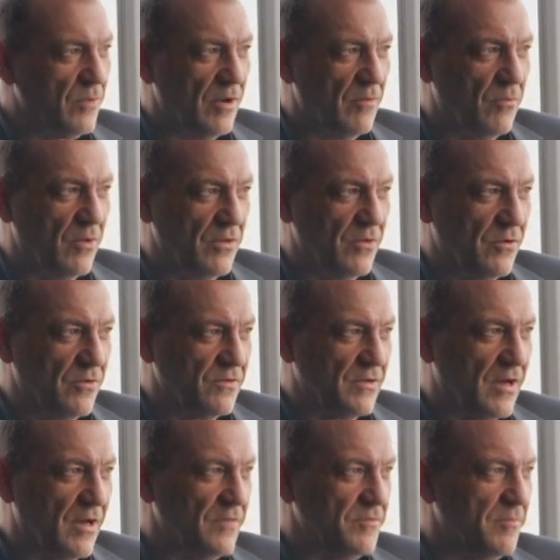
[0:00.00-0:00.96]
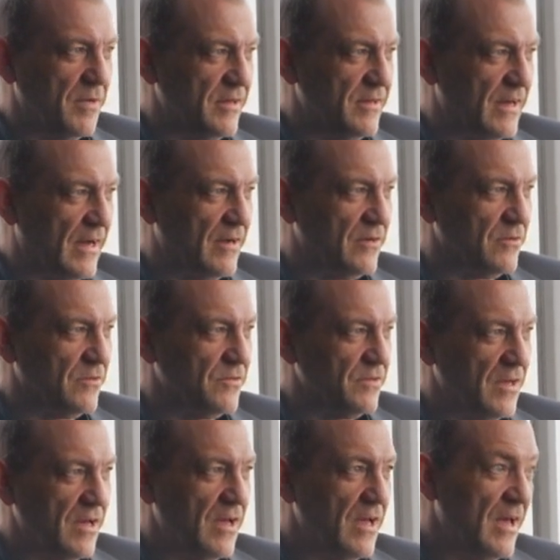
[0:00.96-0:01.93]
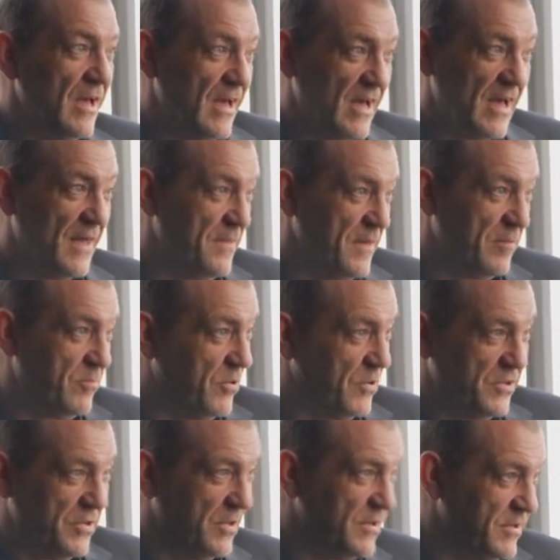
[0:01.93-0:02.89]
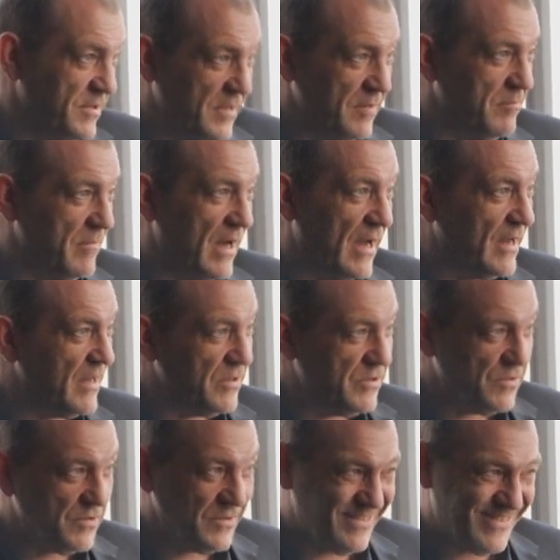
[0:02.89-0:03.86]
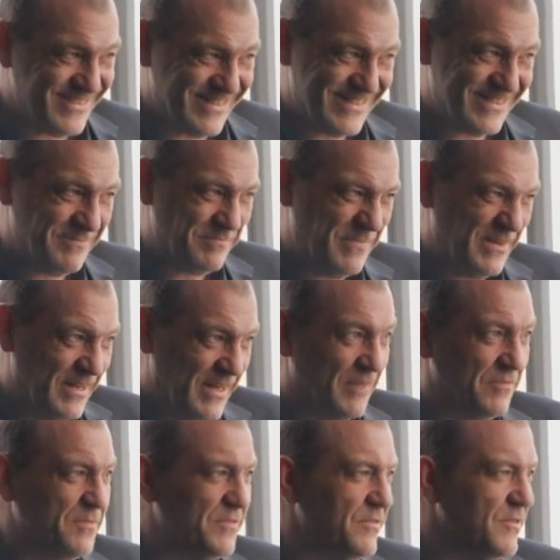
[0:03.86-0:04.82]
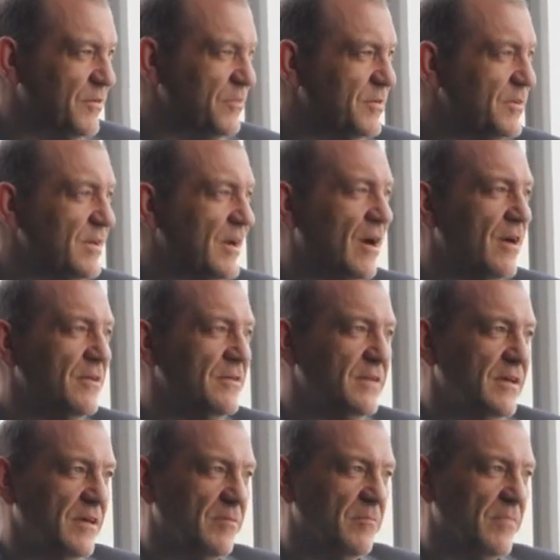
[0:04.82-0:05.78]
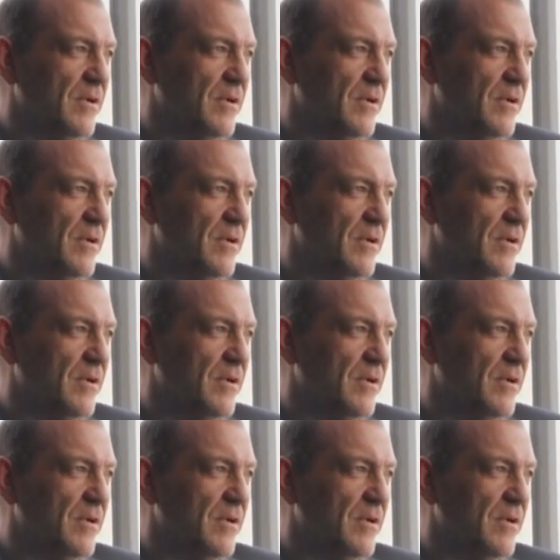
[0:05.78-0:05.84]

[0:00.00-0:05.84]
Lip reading: And when those guys made tackles and they push the other team back, it just lifts your entire team.